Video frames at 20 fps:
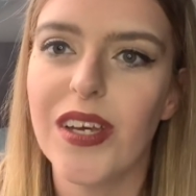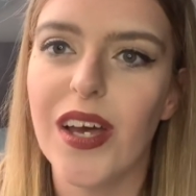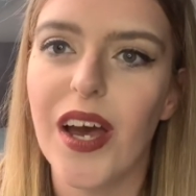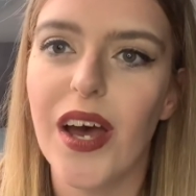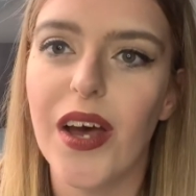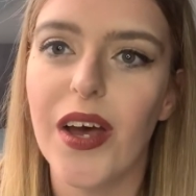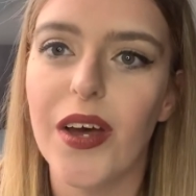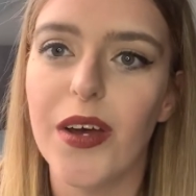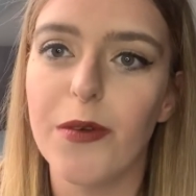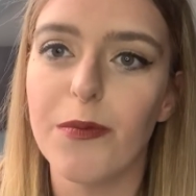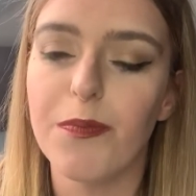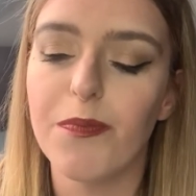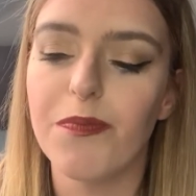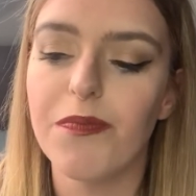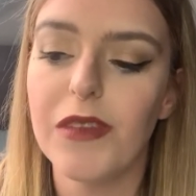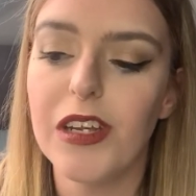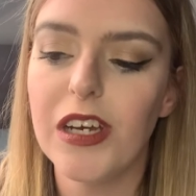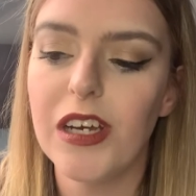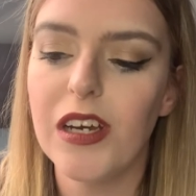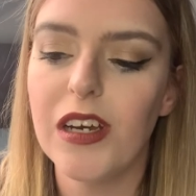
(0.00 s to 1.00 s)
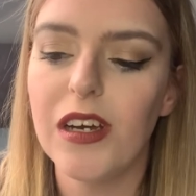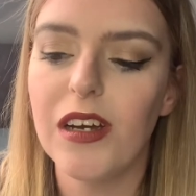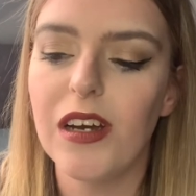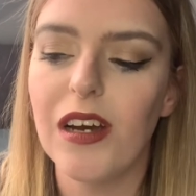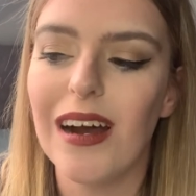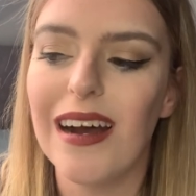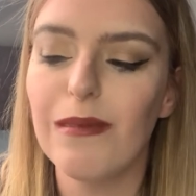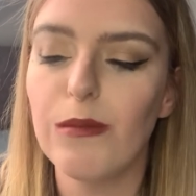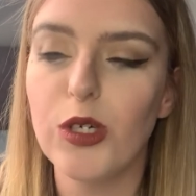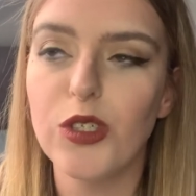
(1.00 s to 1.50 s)

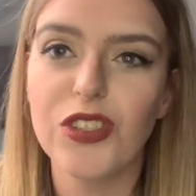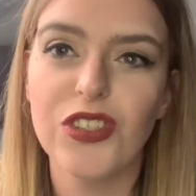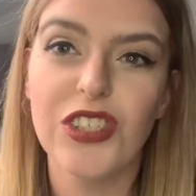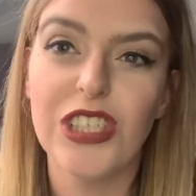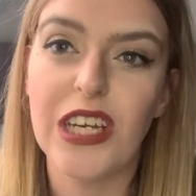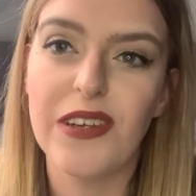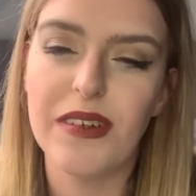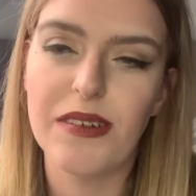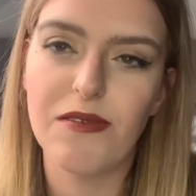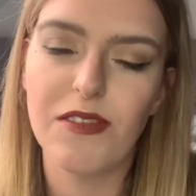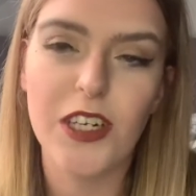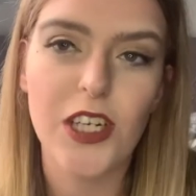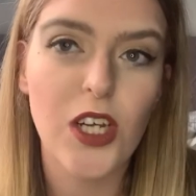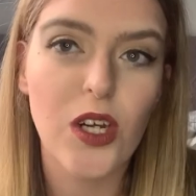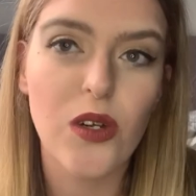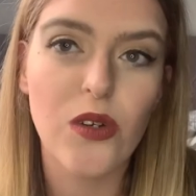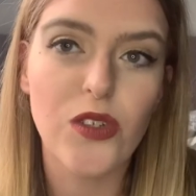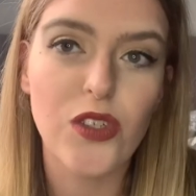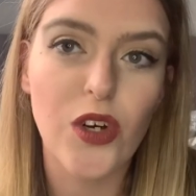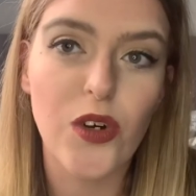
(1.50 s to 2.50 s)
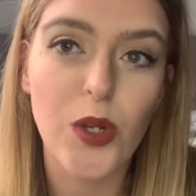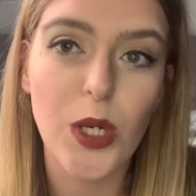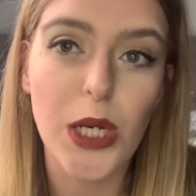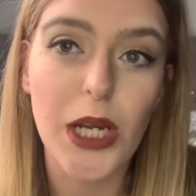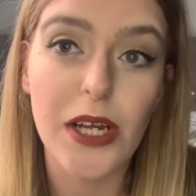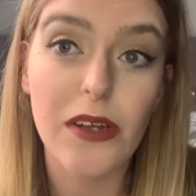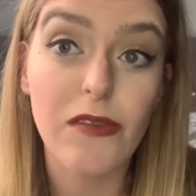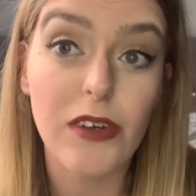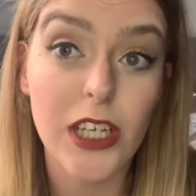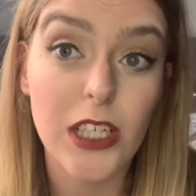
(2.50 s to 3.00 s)
I'm also saving videos on
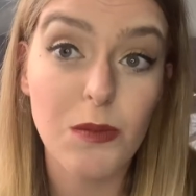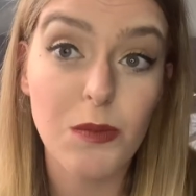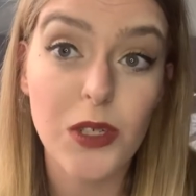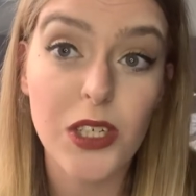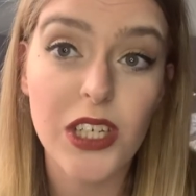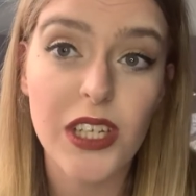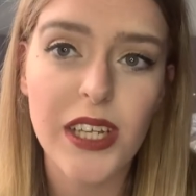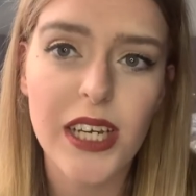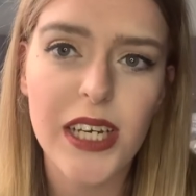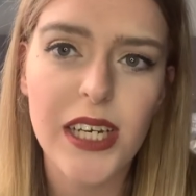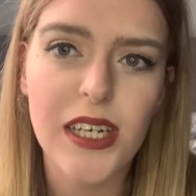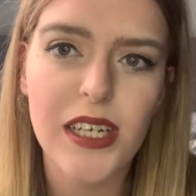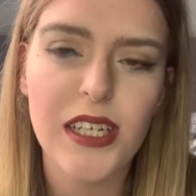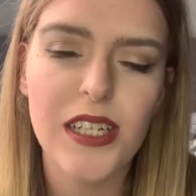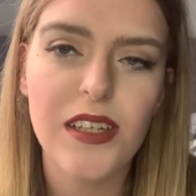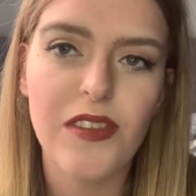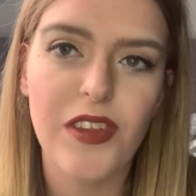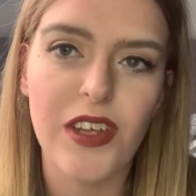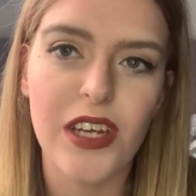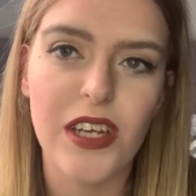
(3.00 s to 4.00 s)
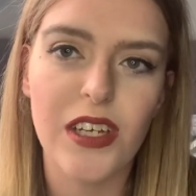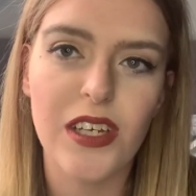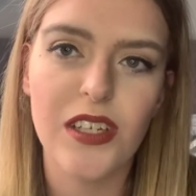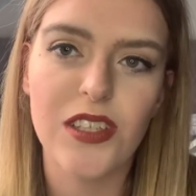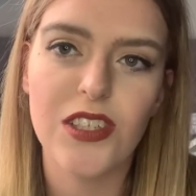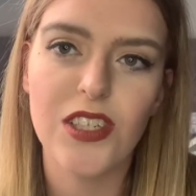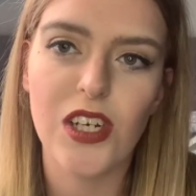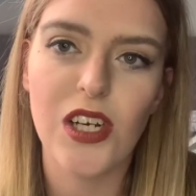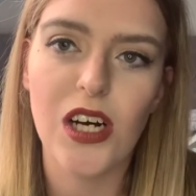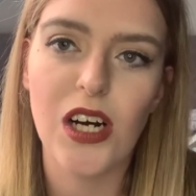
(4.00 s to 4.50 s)
like Facebook and that
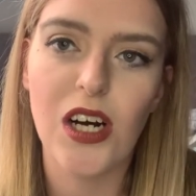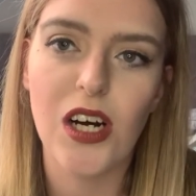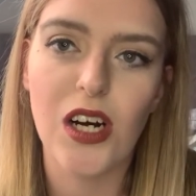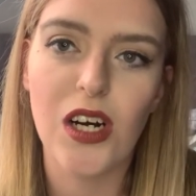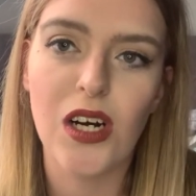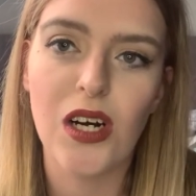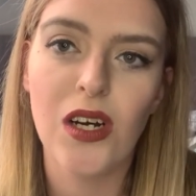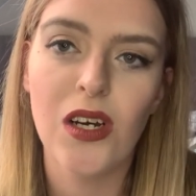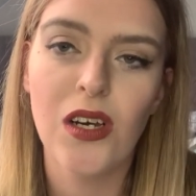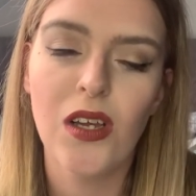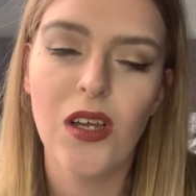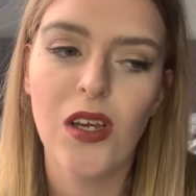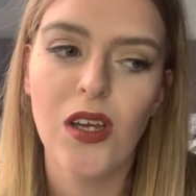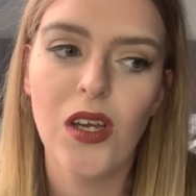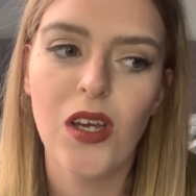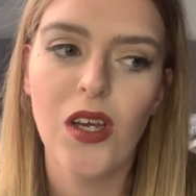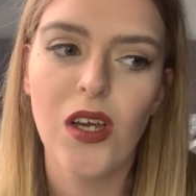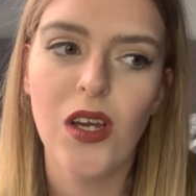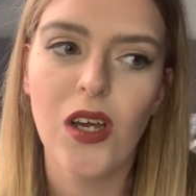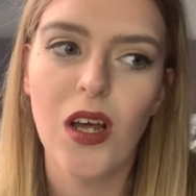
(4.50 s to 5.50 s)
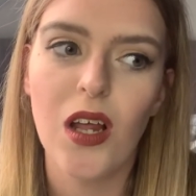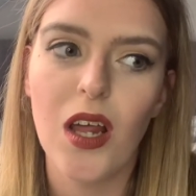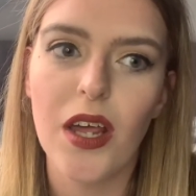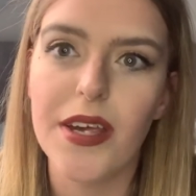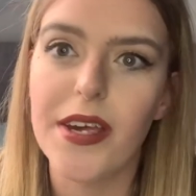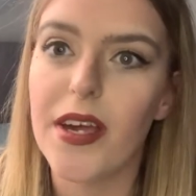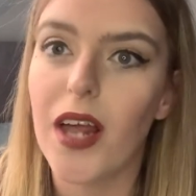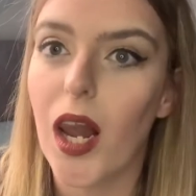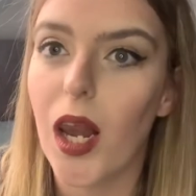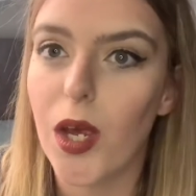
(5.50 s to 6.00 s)
are
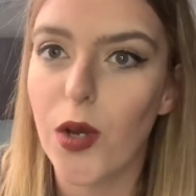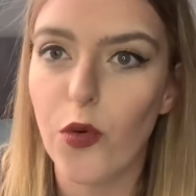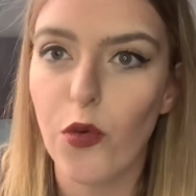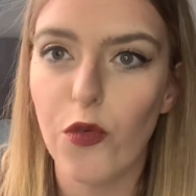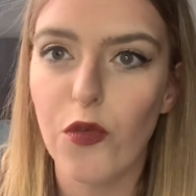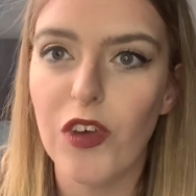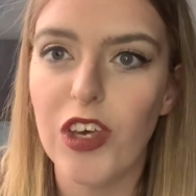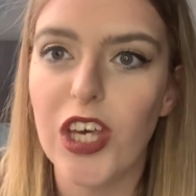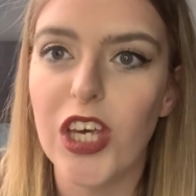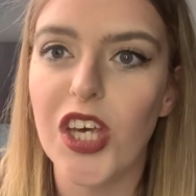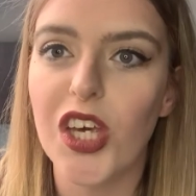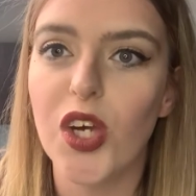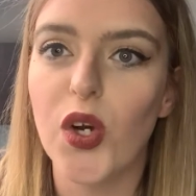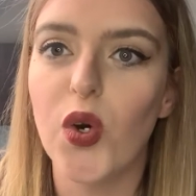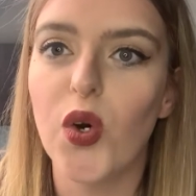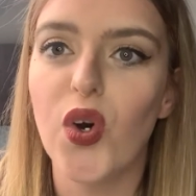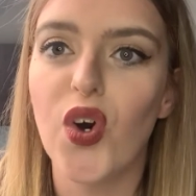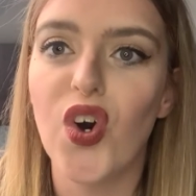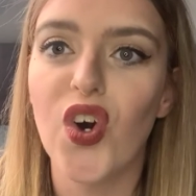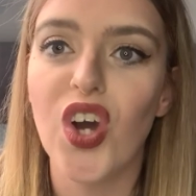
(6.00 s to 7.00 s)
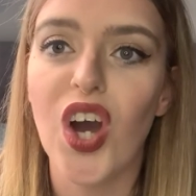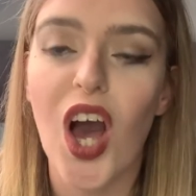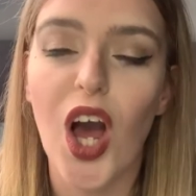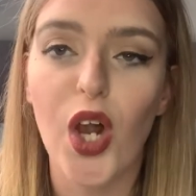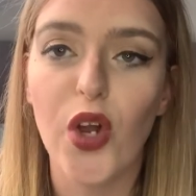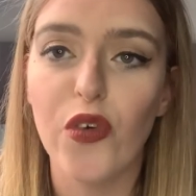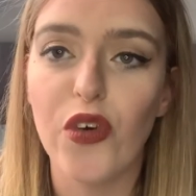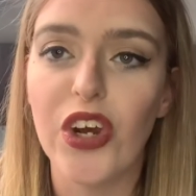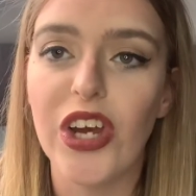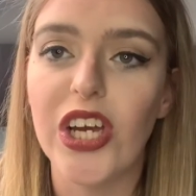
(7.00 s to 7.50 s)
like calligraphy or
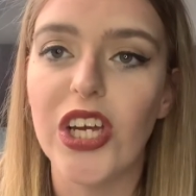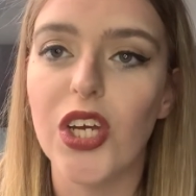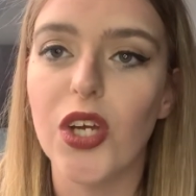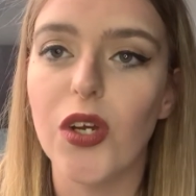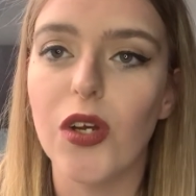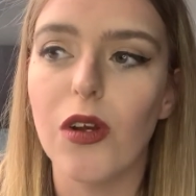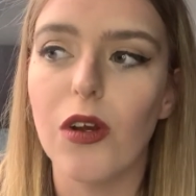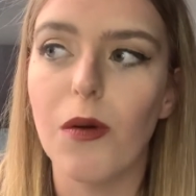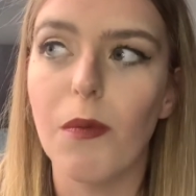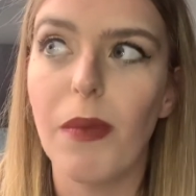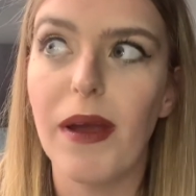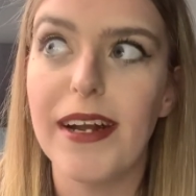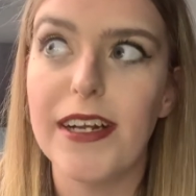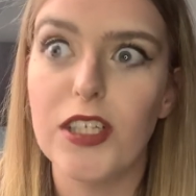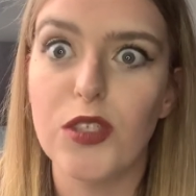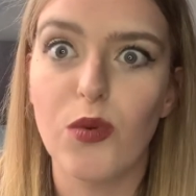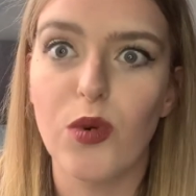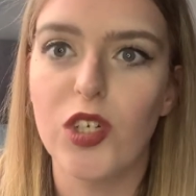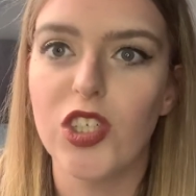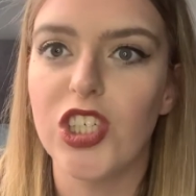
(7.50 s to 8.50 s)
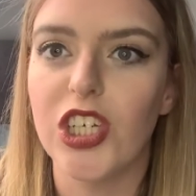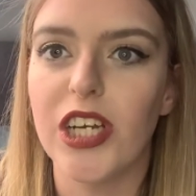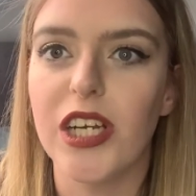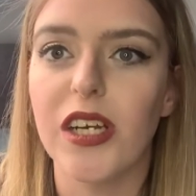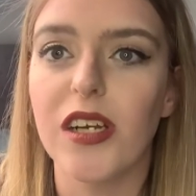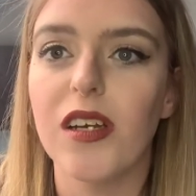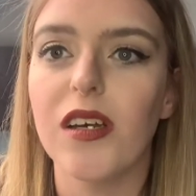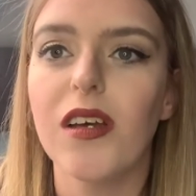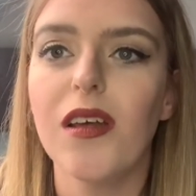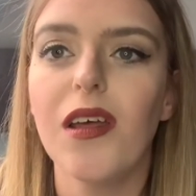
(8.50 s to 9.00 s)
colouring, paint
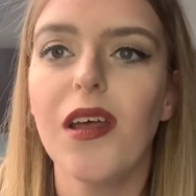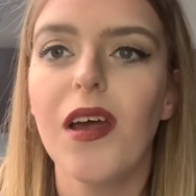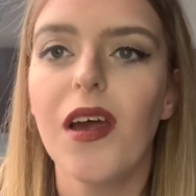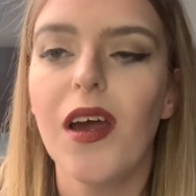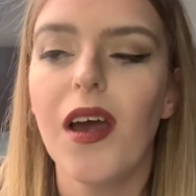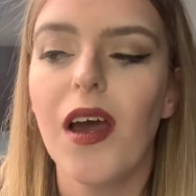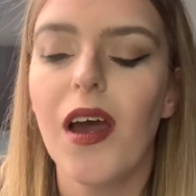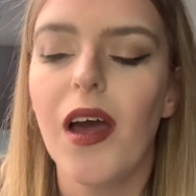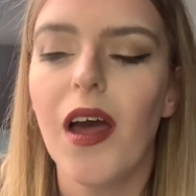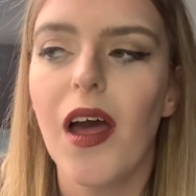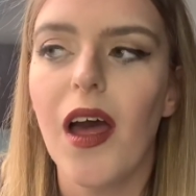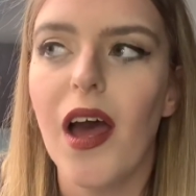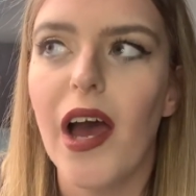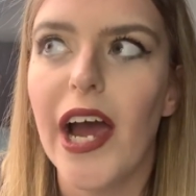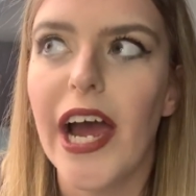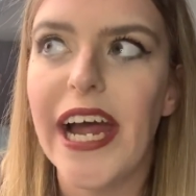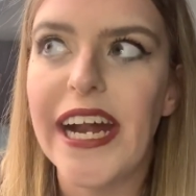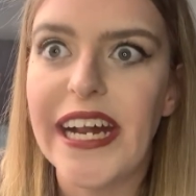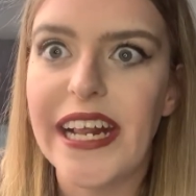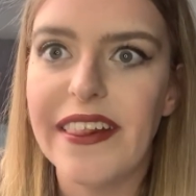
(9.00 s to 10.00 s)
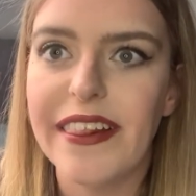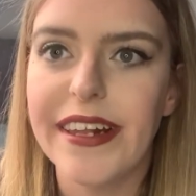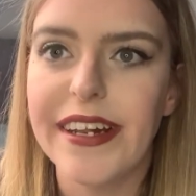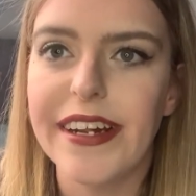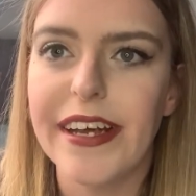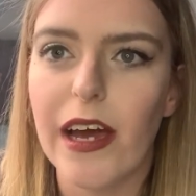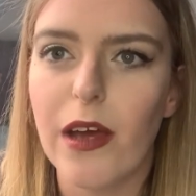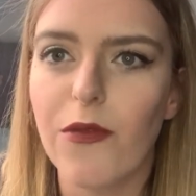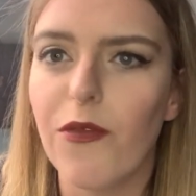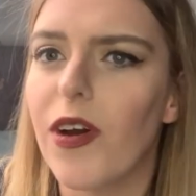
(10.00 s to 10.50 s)
swatching, anything
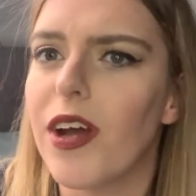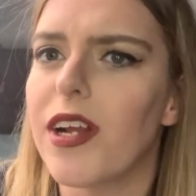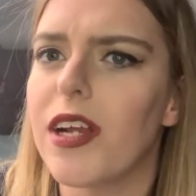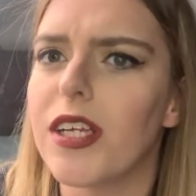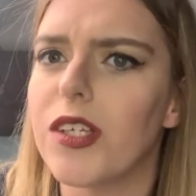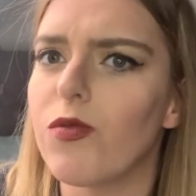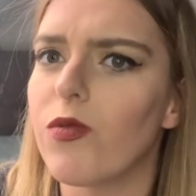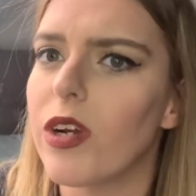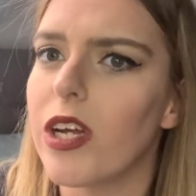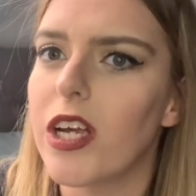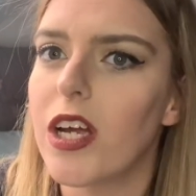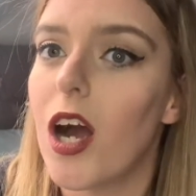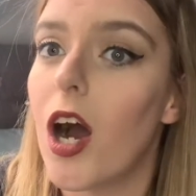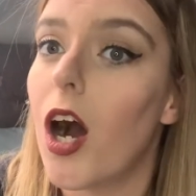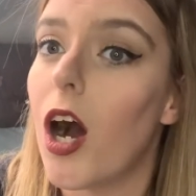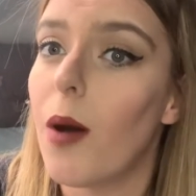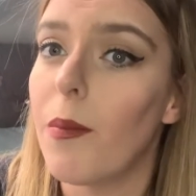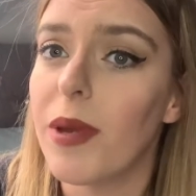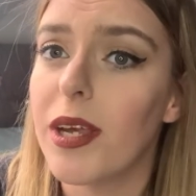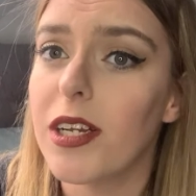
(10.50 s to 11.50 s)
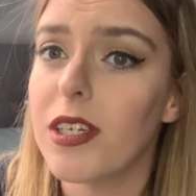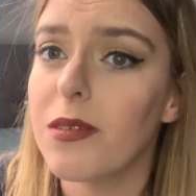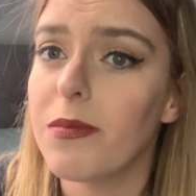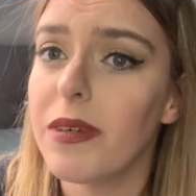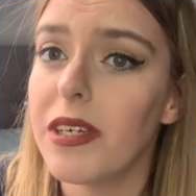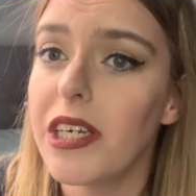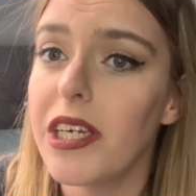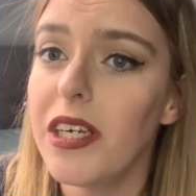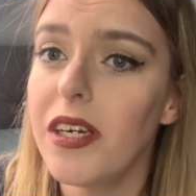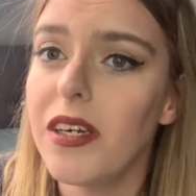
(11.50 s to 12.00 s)
that I find that is really calming to
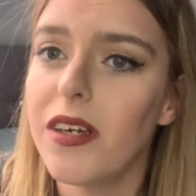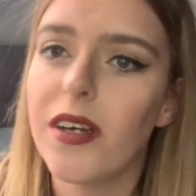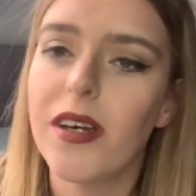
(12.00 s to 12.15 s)
me,